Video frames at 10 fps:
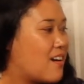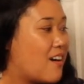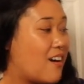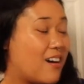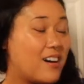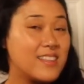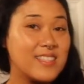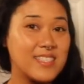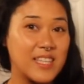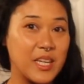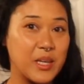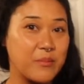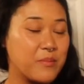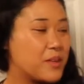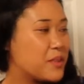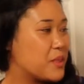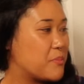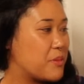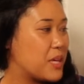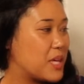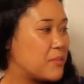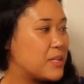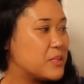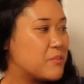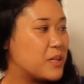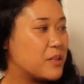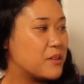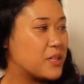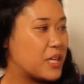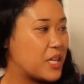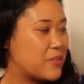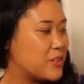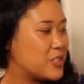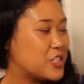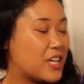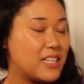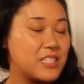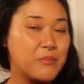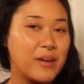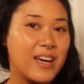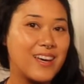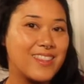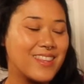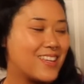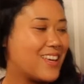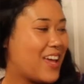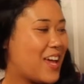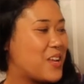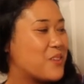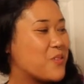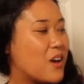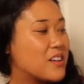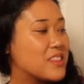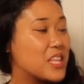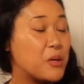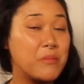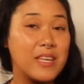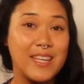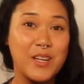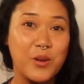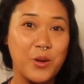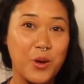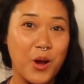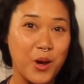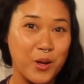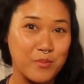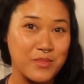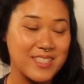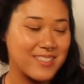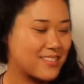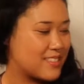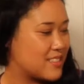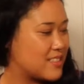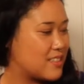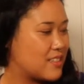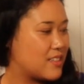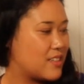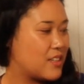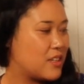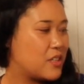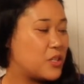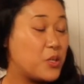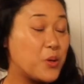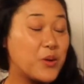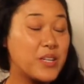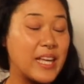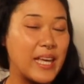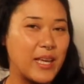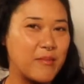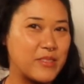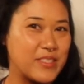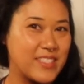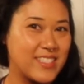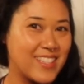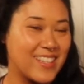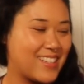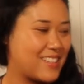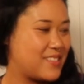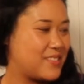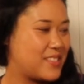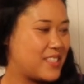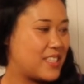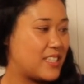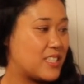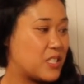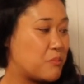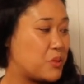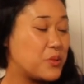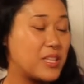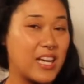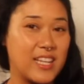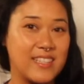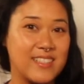All the same, the baby's mother gave her child a bath and rocked them in her arms. Your name, she said, is Miu Lan.